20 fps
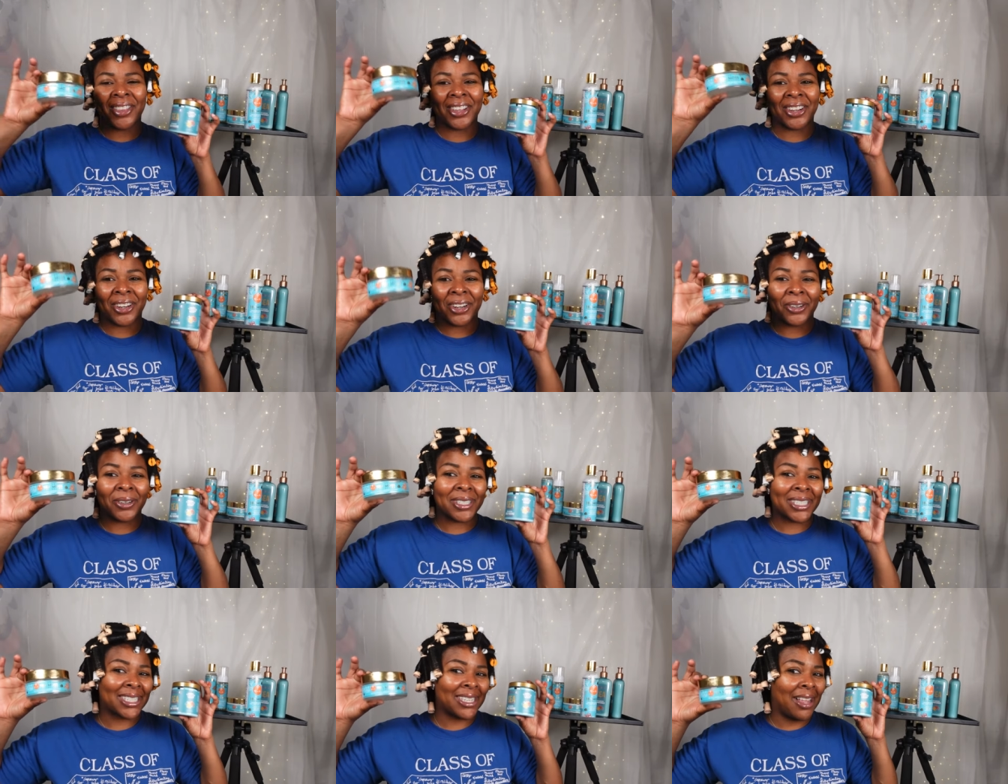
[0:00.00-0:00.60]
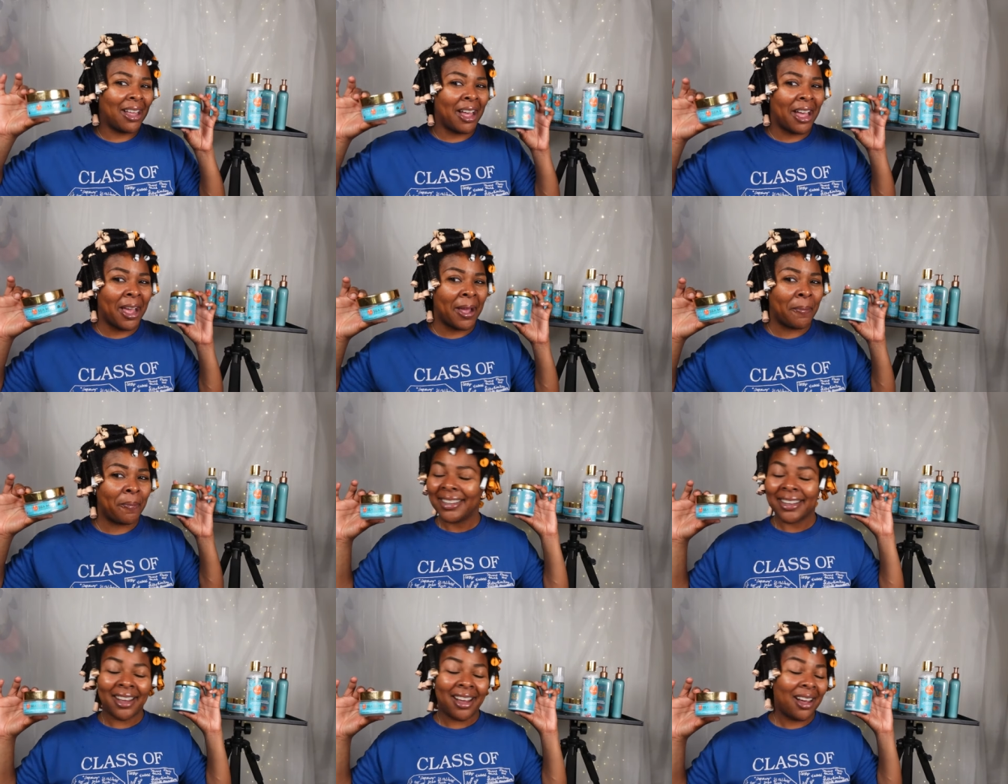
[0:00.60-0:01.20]
the curl
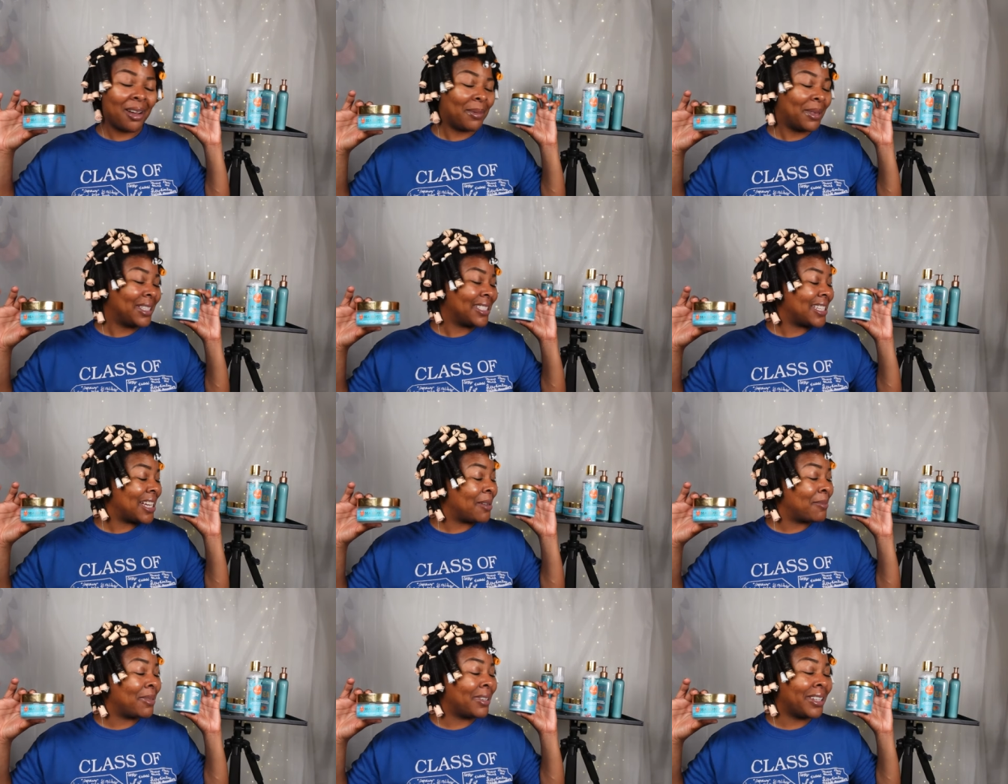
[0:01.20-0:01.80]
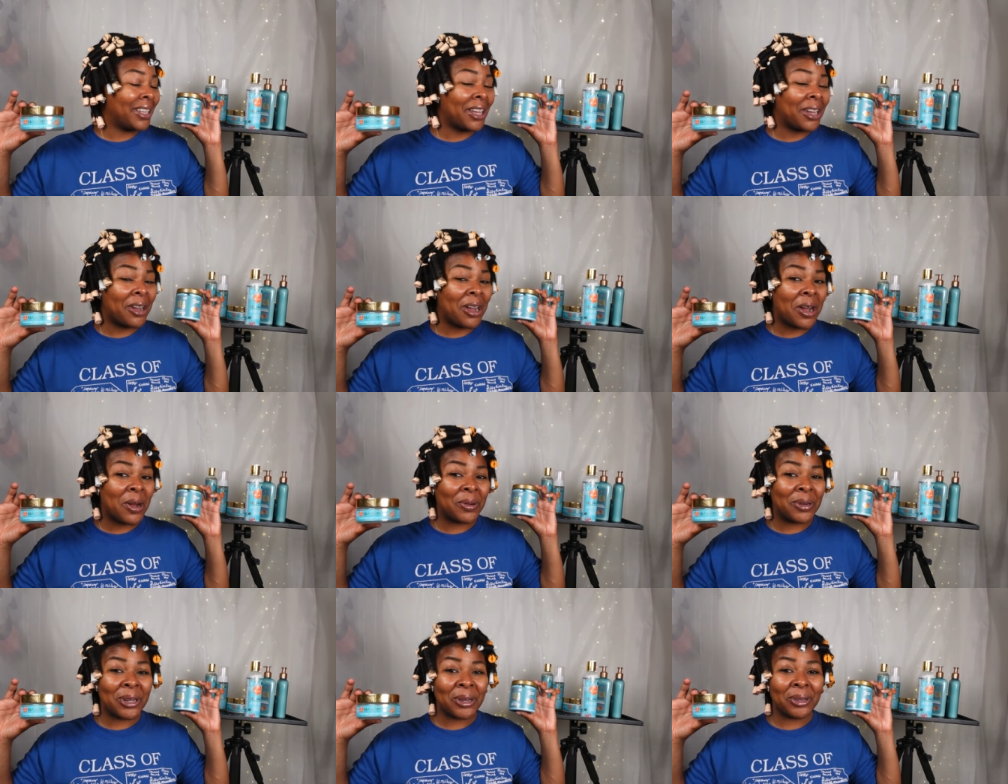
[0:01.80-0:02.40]
slime? Comment down
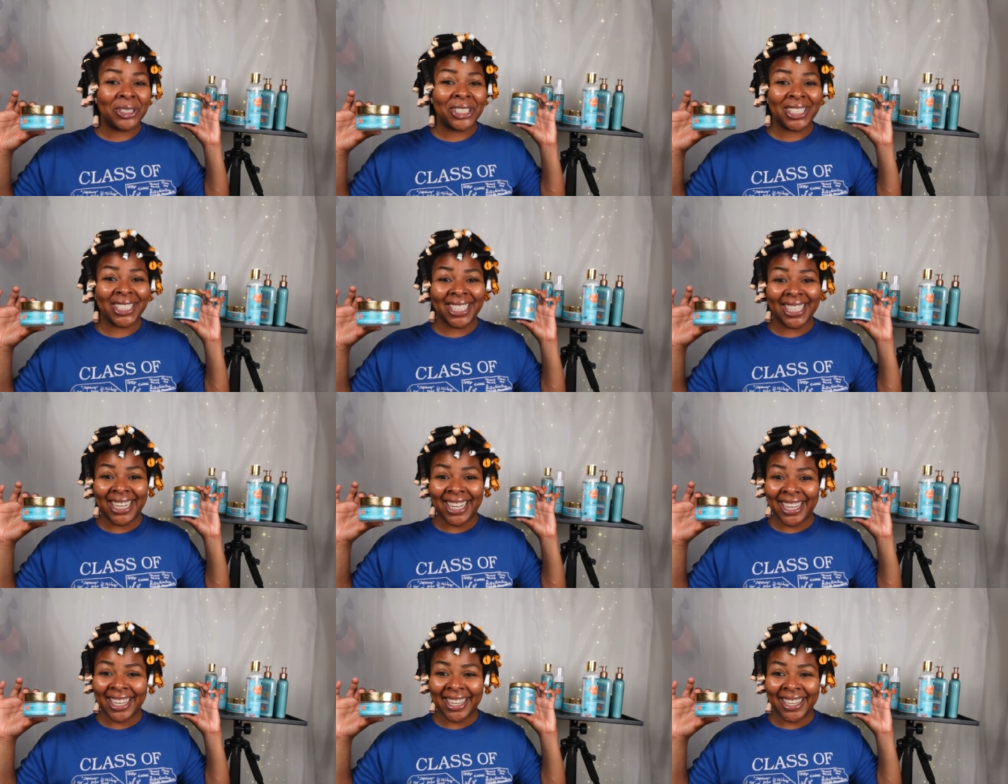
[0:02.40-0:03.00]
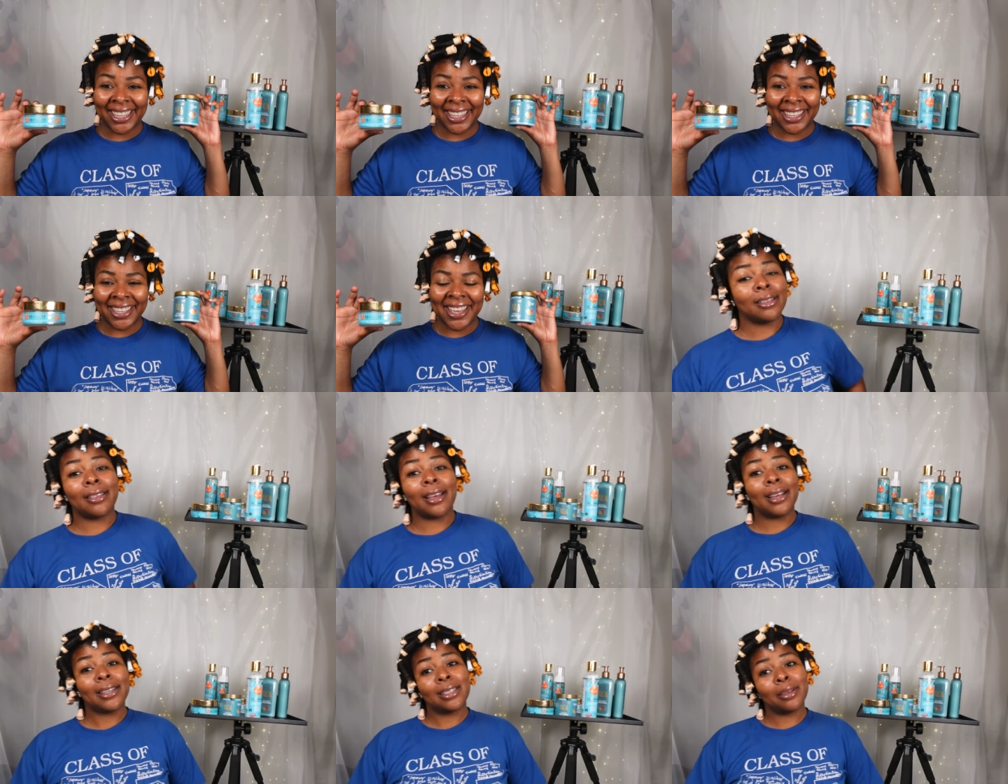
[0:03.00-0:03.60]
below. No cheating cheating.
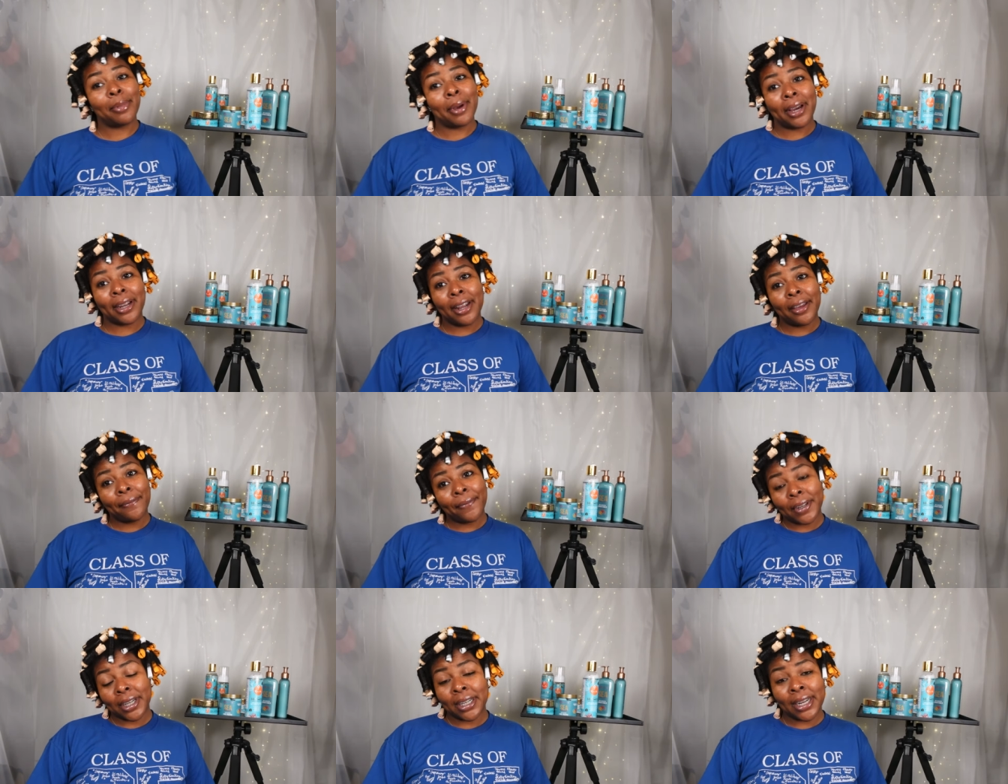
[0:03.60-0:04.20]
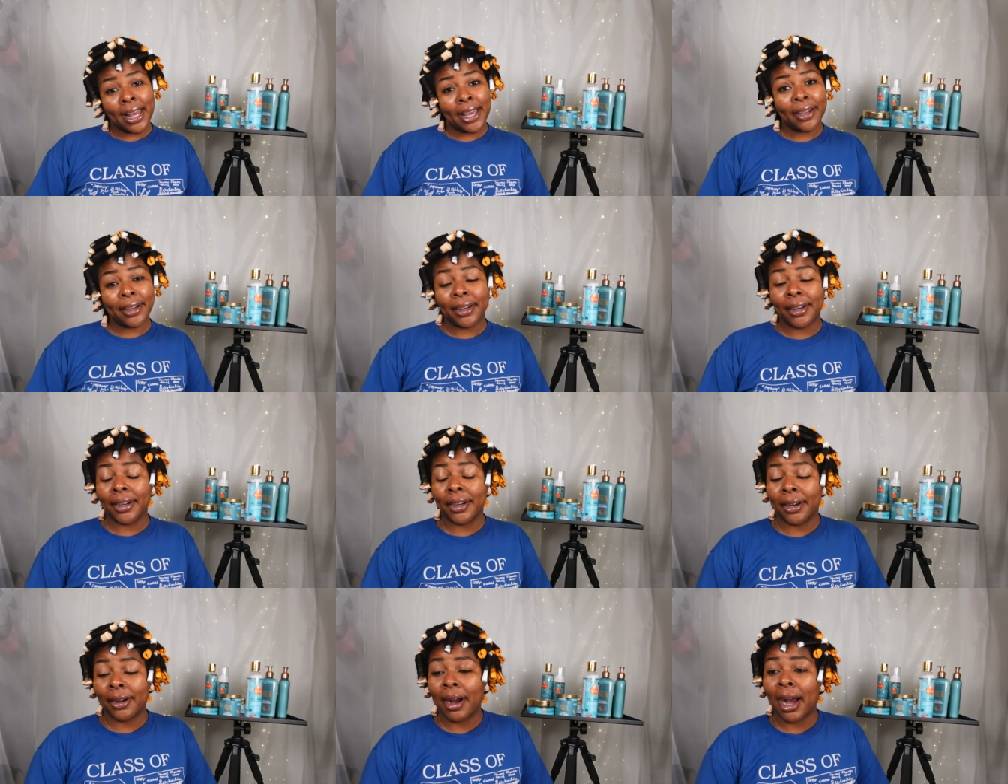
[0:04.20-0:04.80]
That's about it for the night,
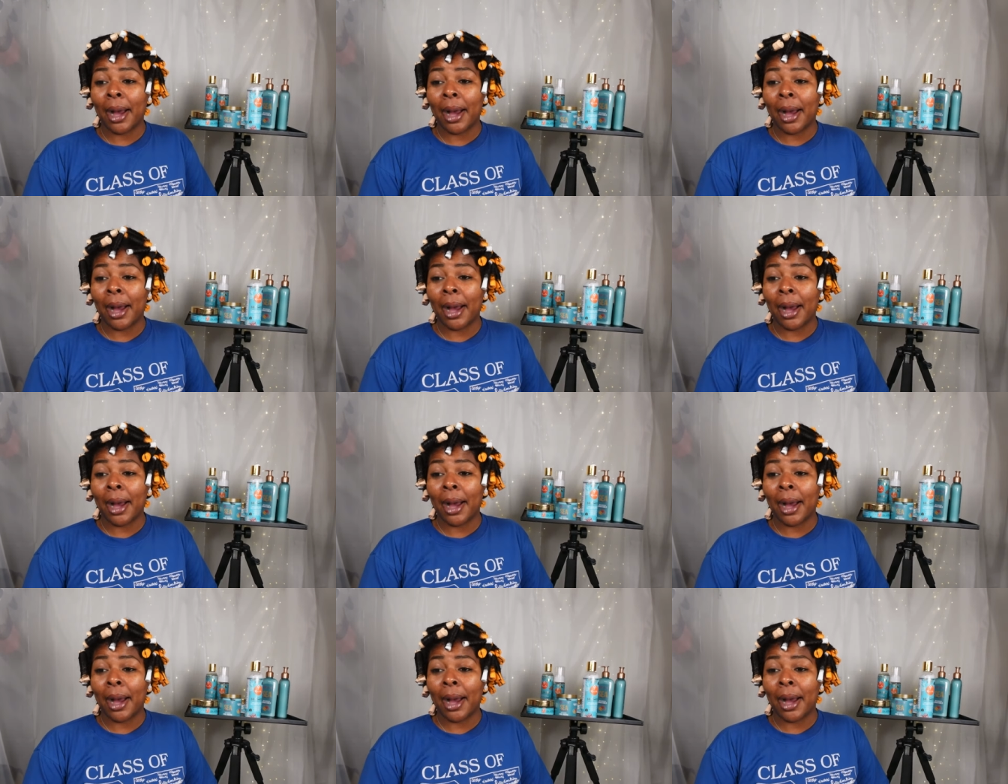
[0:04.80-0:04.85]
girl.